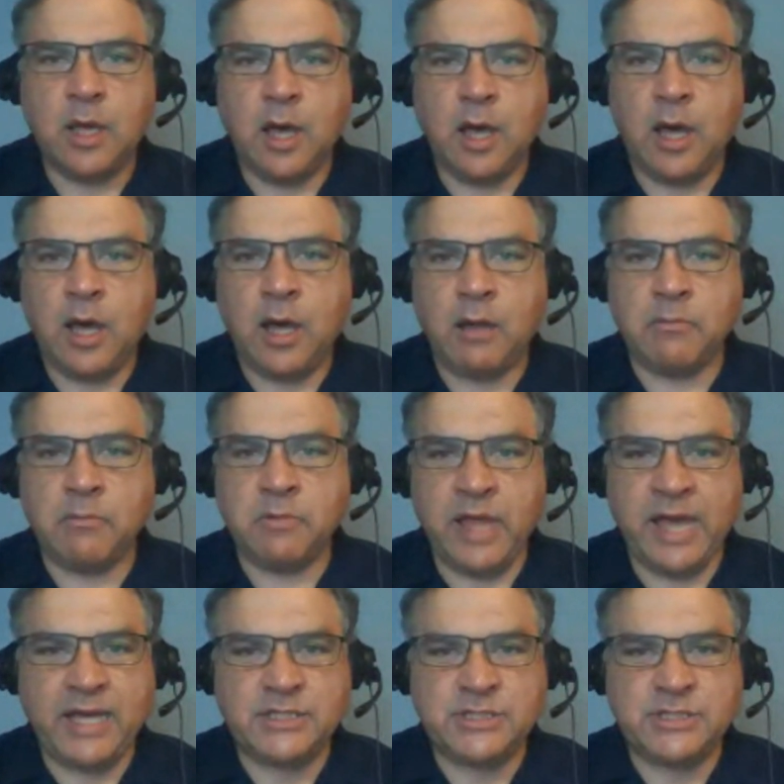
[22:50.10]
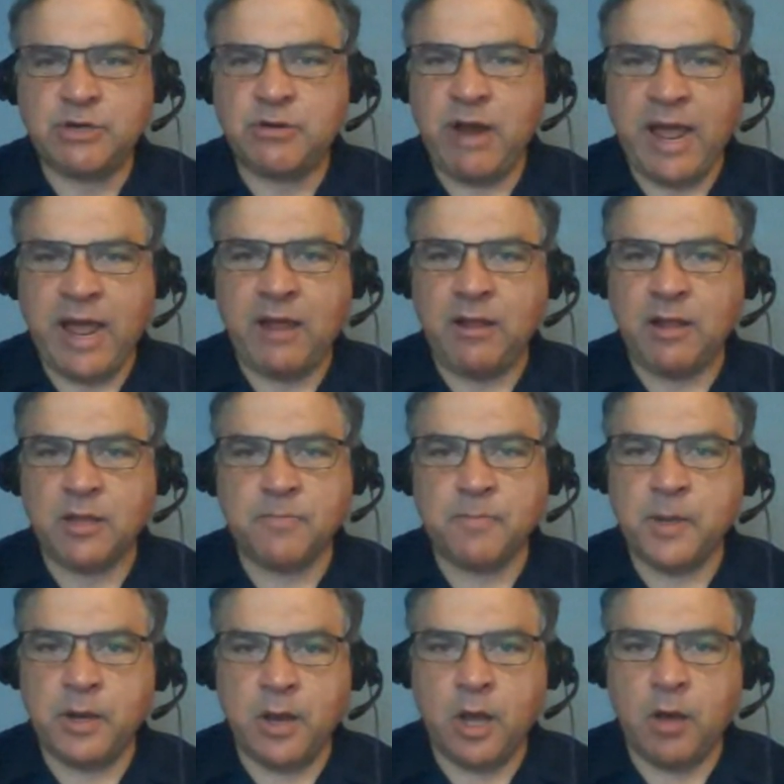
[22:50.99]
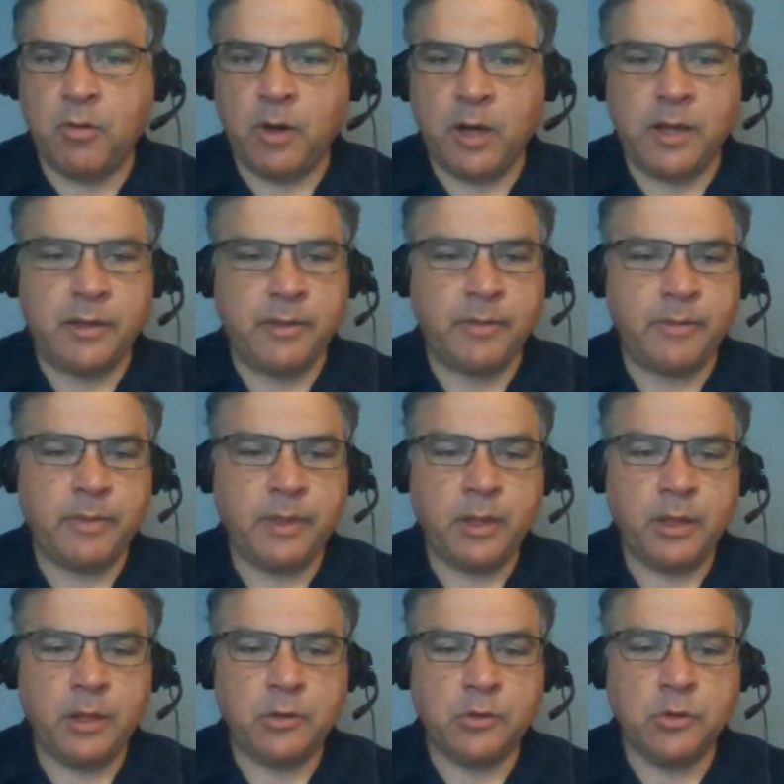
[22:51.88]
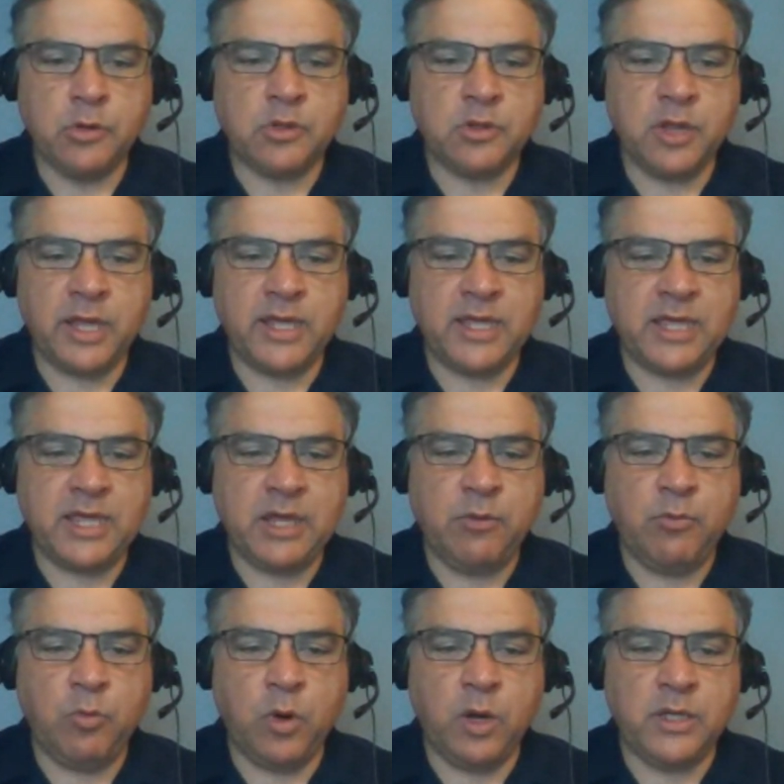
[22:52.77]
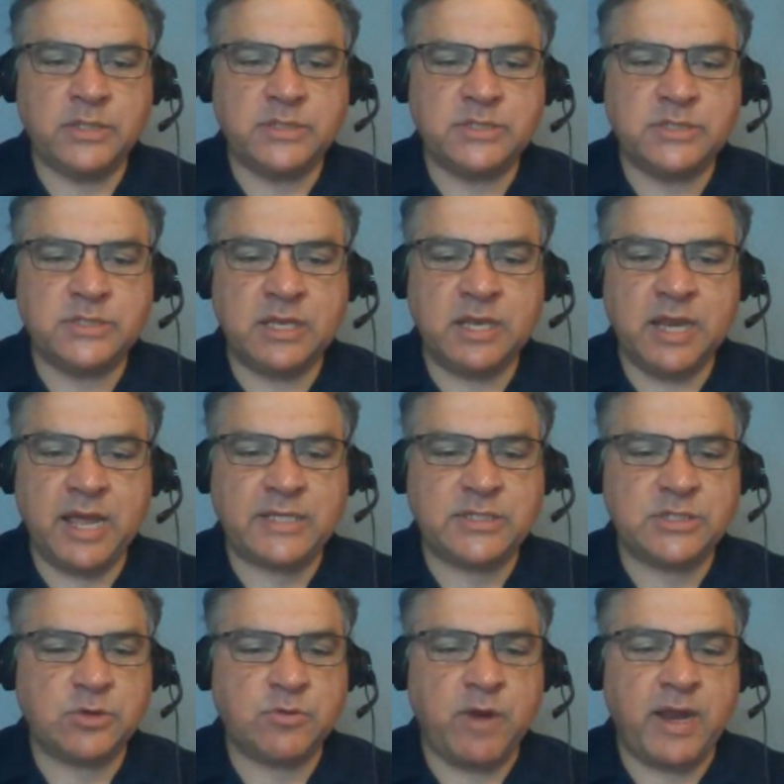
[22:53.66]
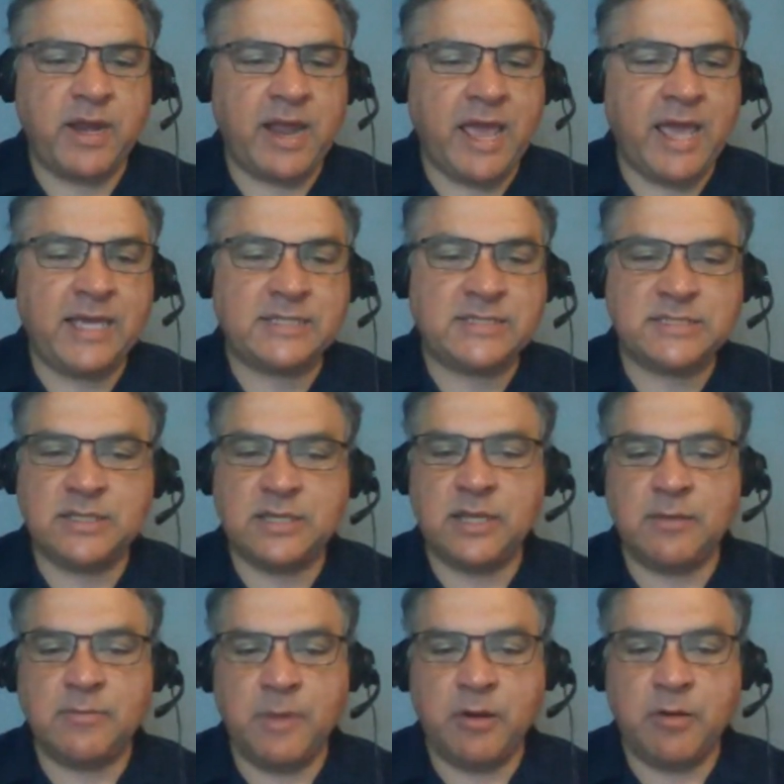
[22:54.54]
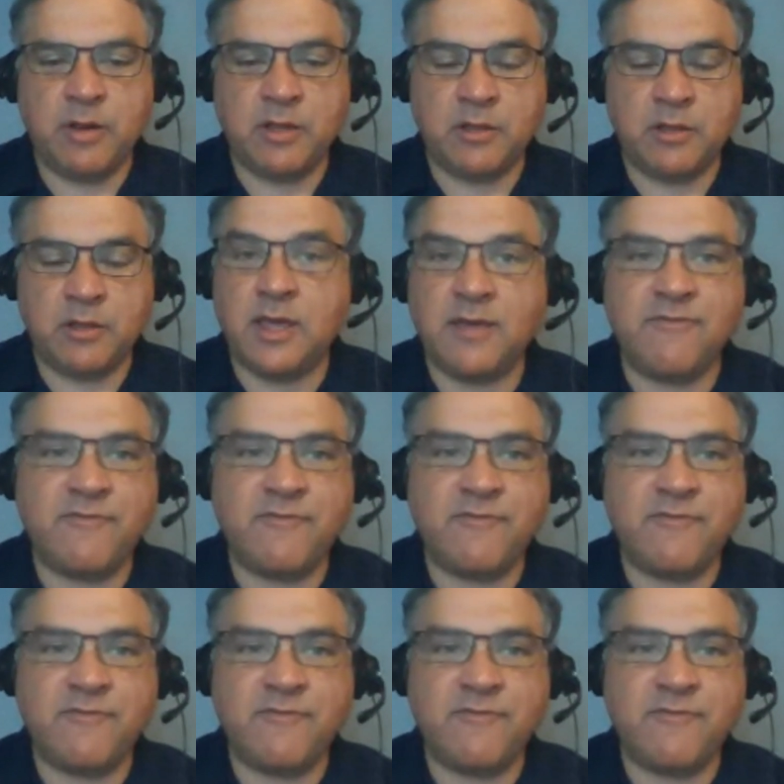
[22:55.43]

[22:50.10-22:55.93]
Uh, last year, Alek Manoah looked like he was the next great ace in the American League.